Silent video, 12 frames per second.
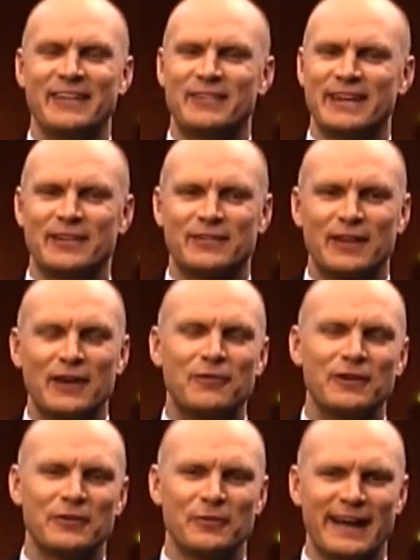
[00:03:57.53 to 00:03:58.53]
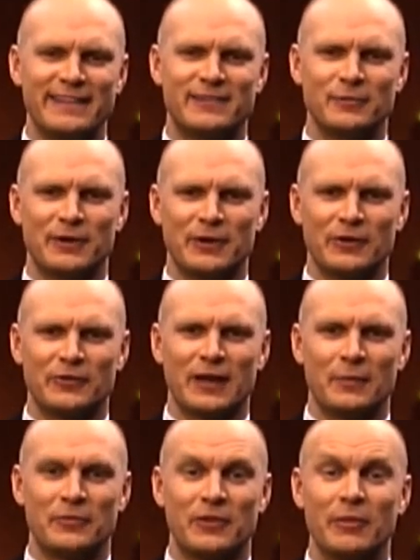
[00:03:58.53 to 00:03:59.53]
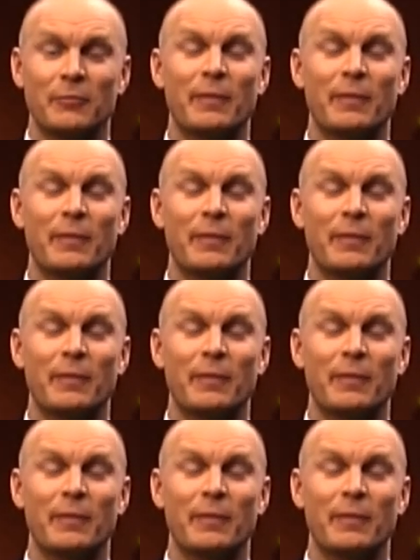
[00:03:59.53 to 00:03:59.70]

it's, it's a tough one to answer because um, some of the